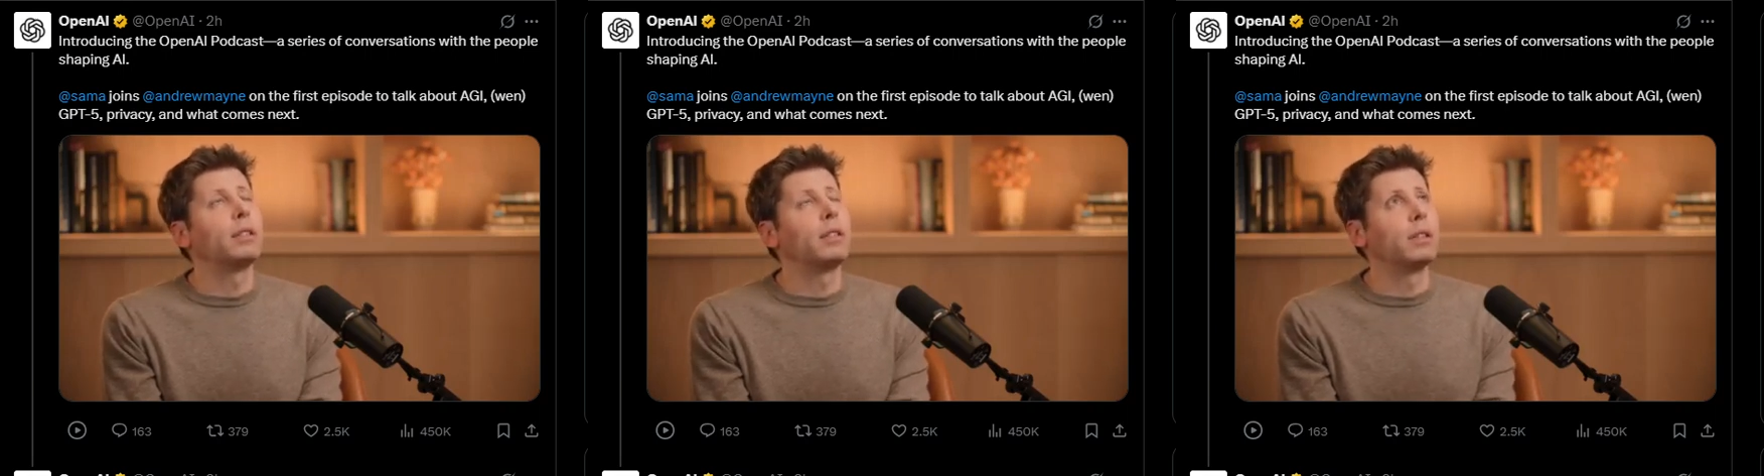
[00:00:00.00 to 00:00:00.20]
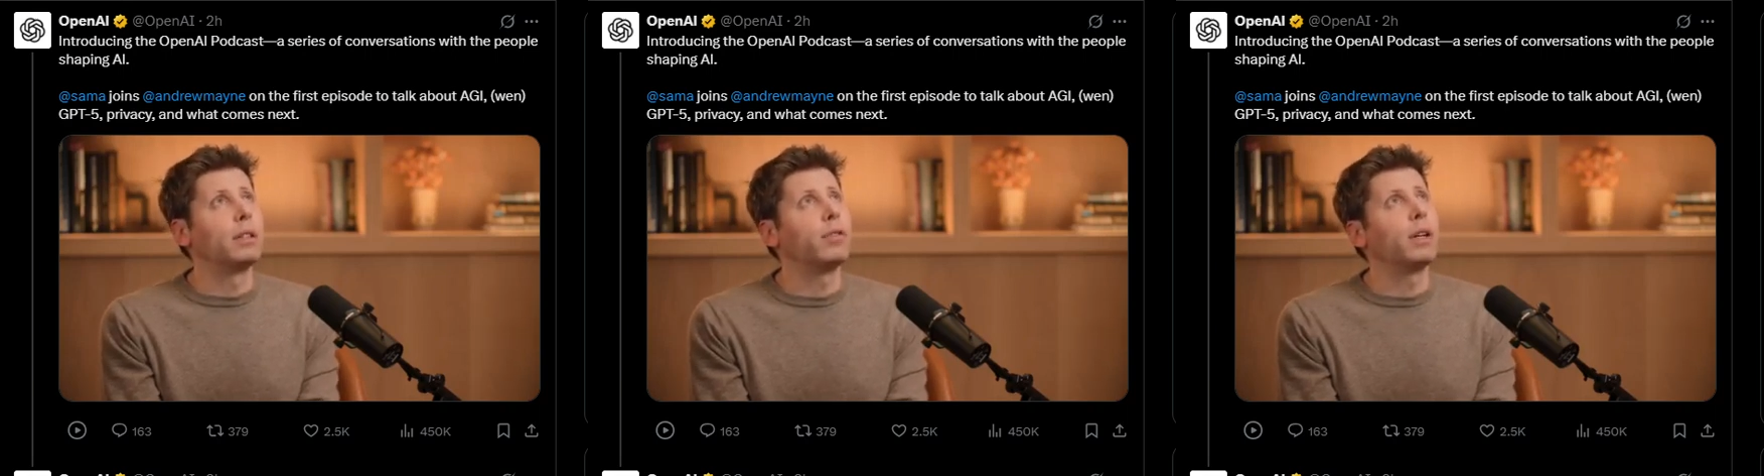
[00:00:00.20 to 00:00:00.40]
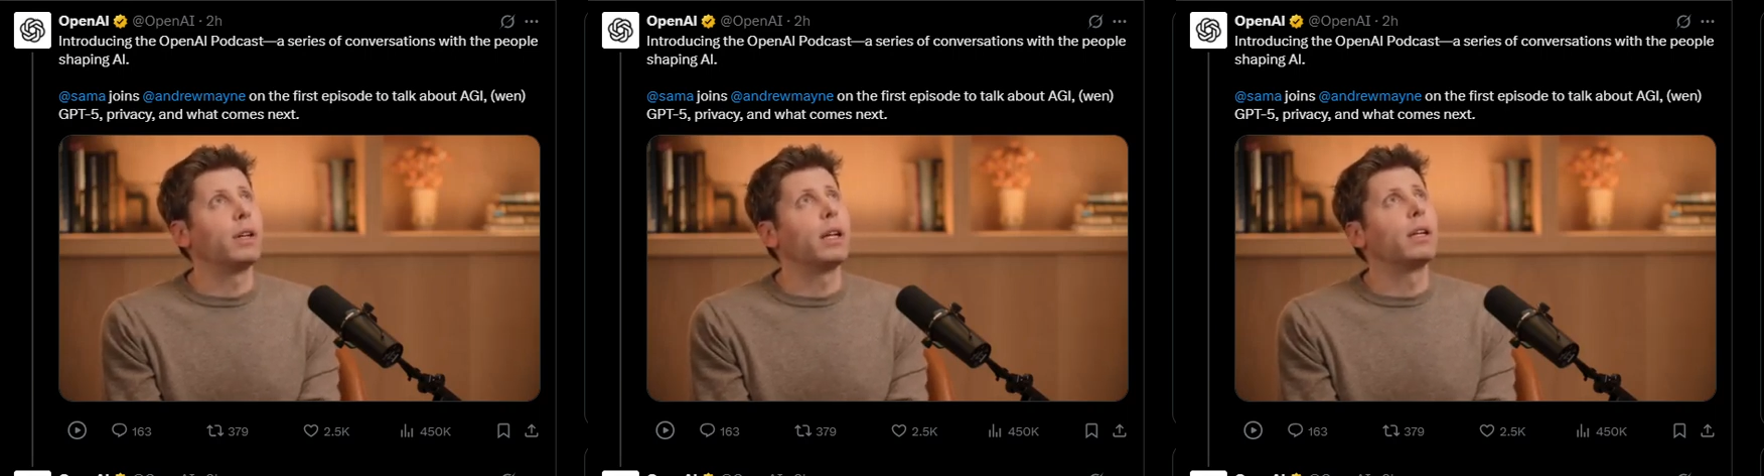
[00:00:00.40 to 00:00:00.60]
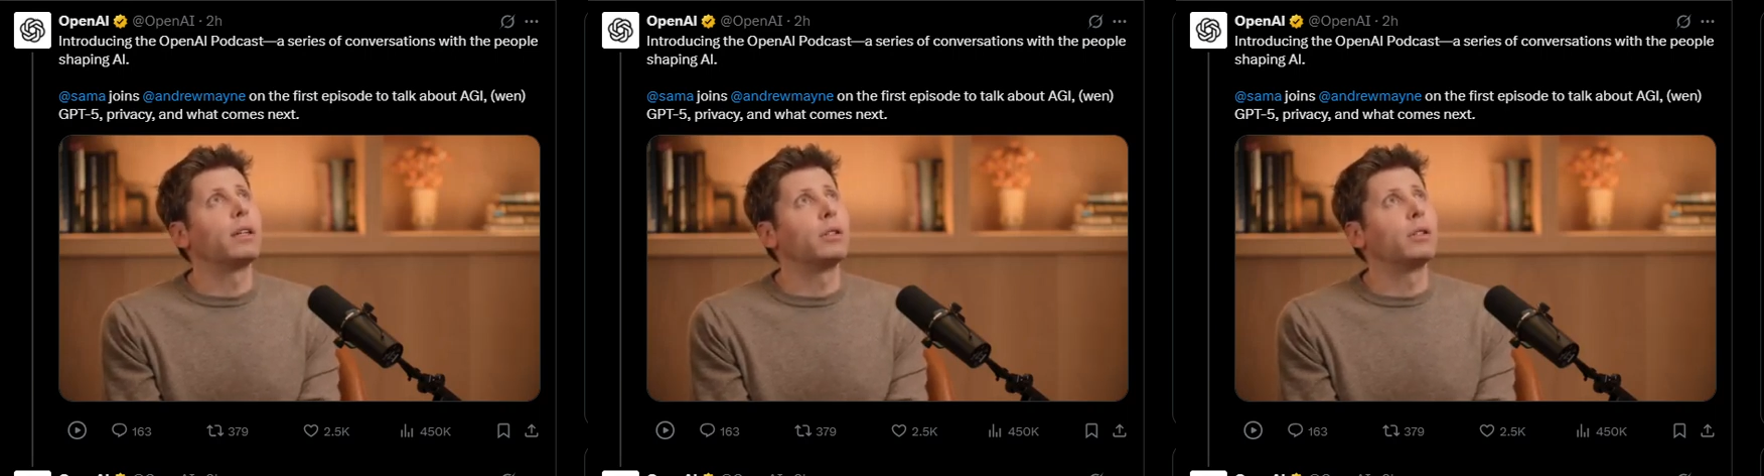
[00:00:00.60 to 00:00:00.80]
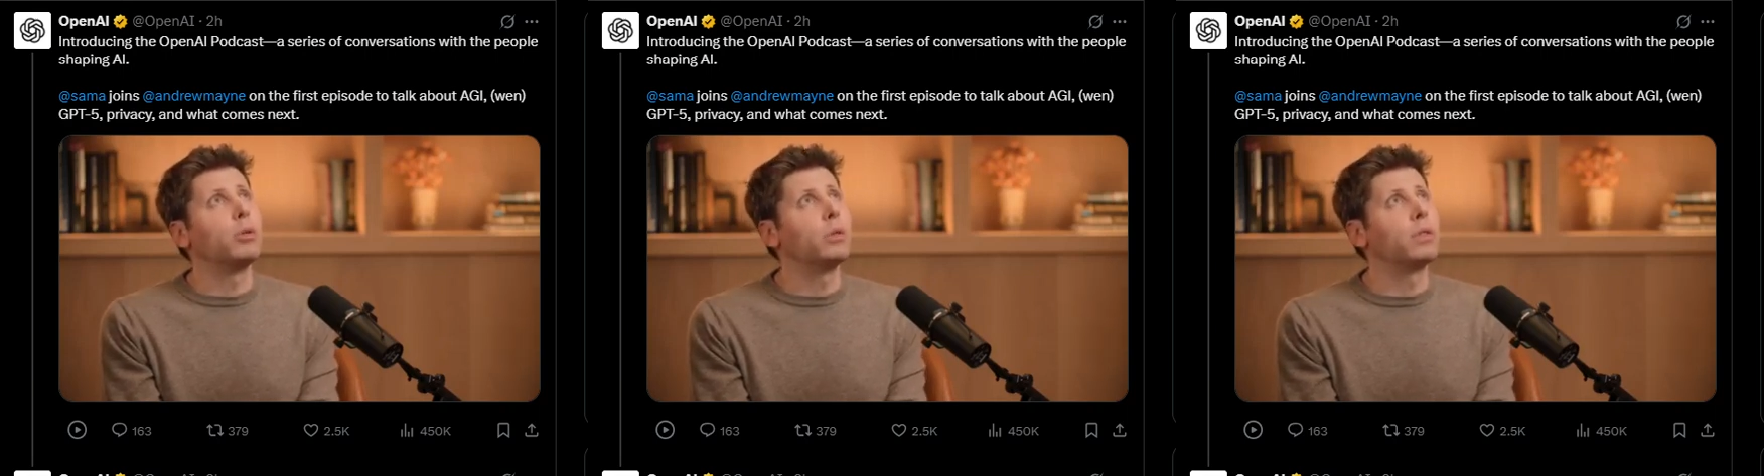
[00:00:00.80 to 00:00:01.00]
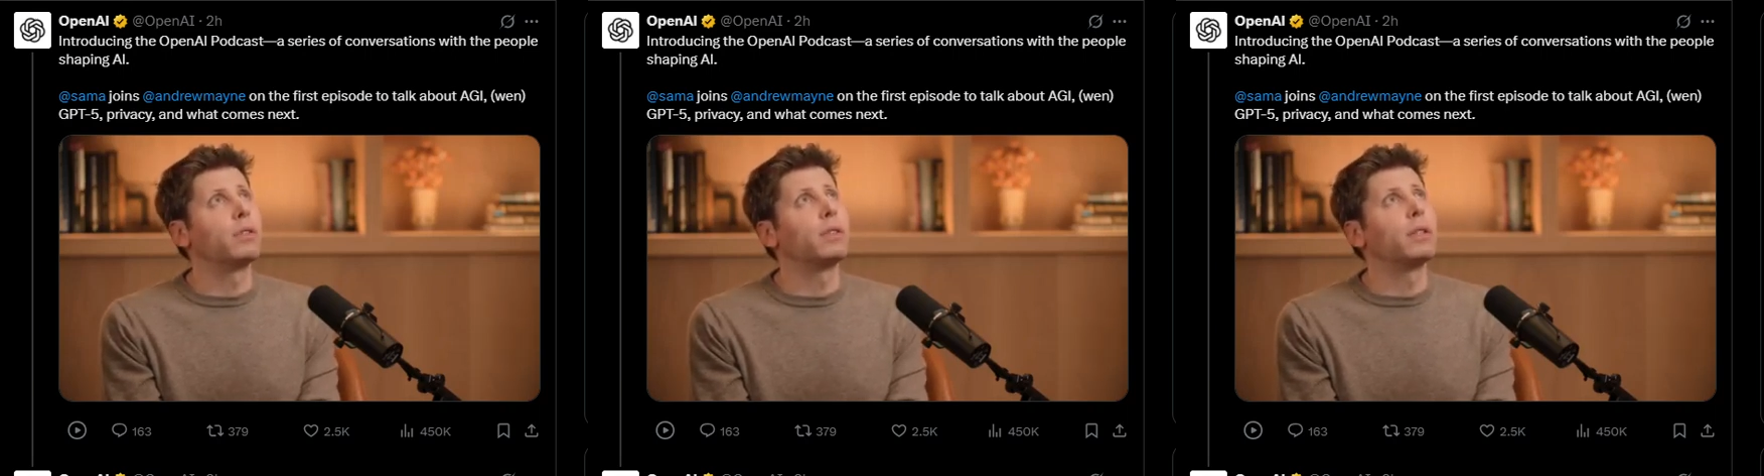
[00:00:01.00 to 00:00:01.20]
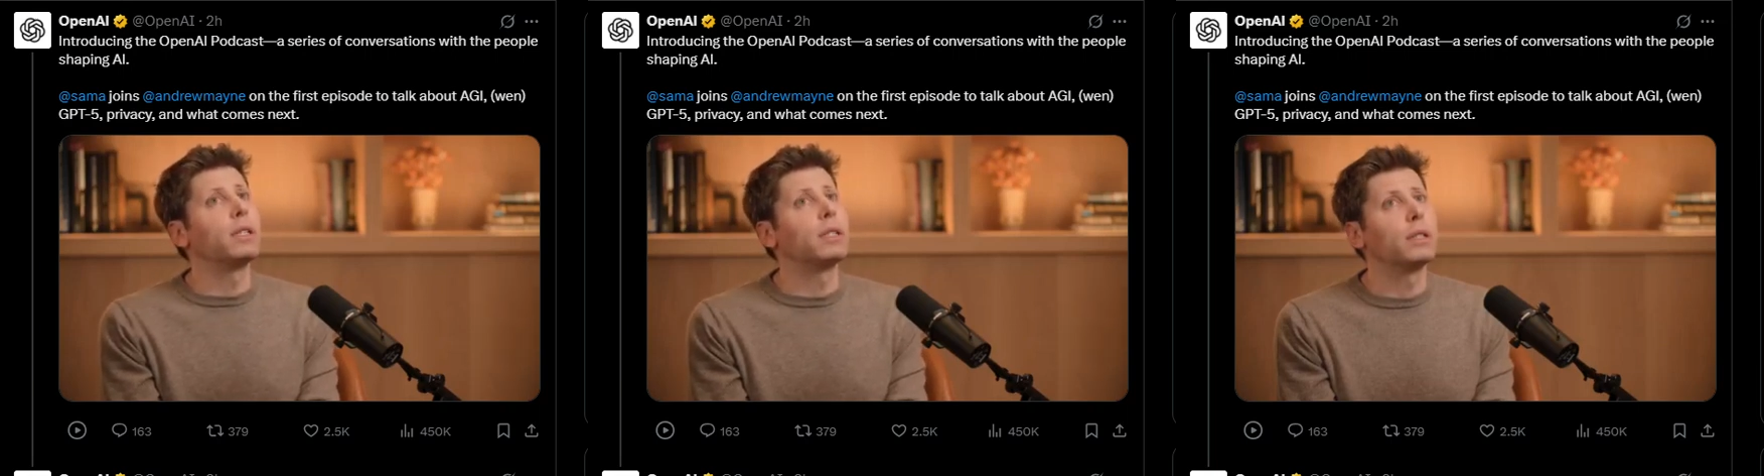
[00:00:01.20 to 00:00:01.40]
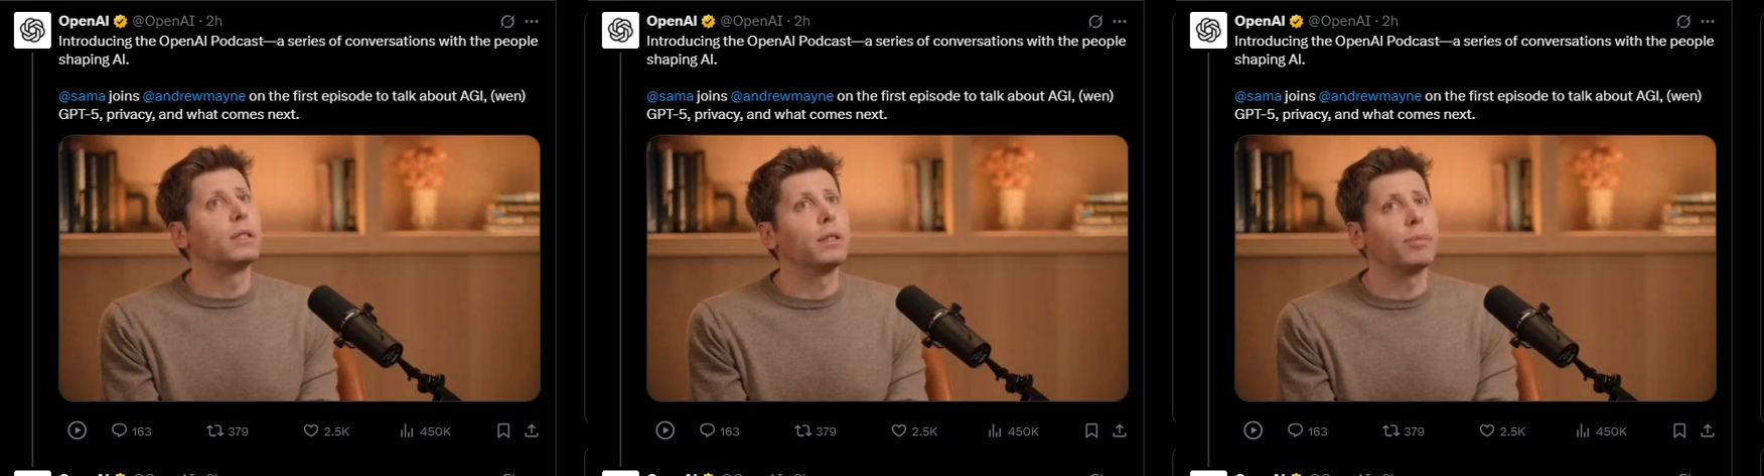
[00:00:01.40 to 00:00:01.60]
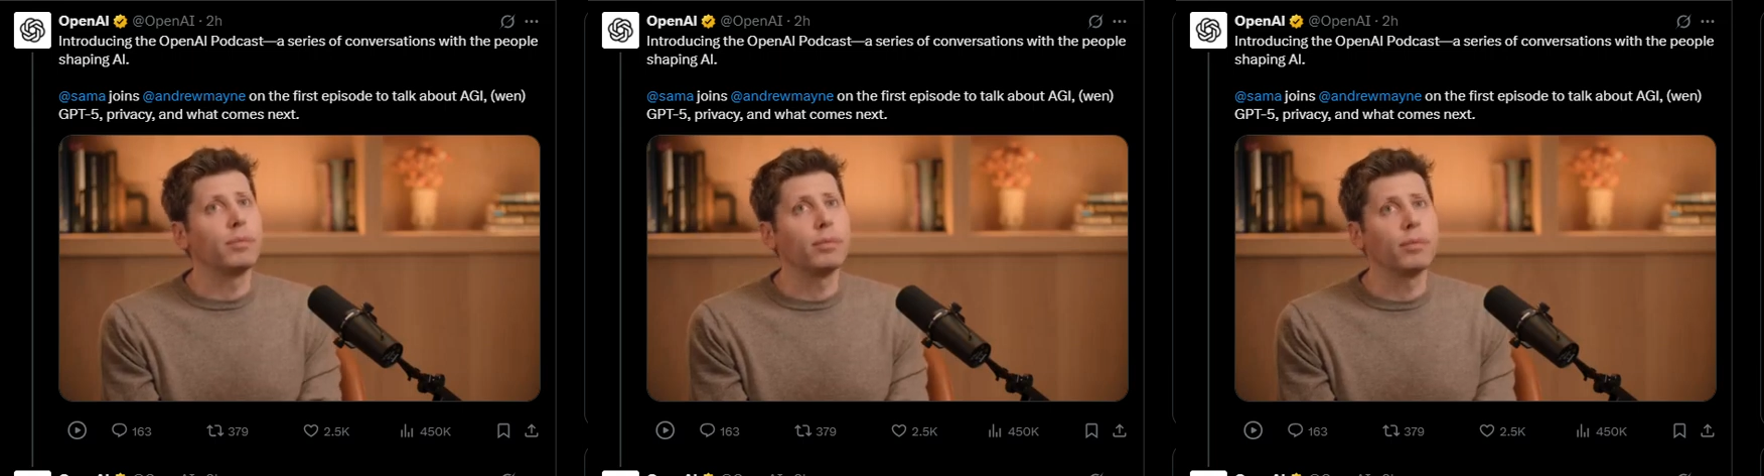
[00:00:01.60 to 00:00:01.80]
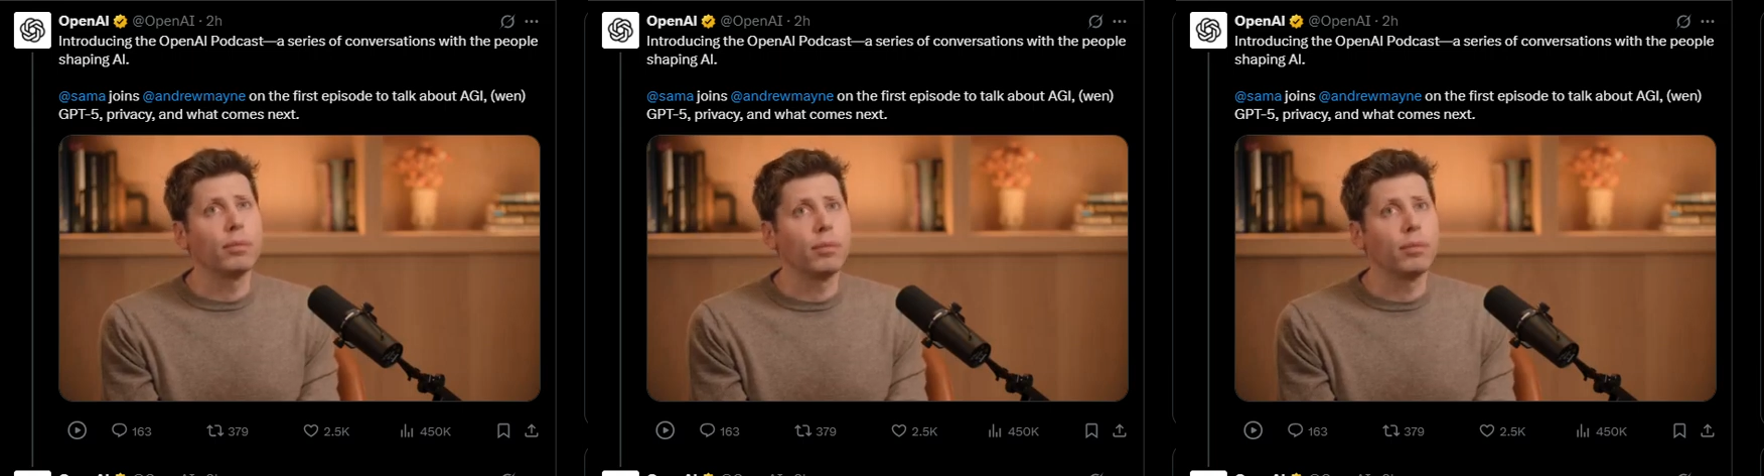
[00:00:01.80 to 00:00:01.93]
delivering it usefully to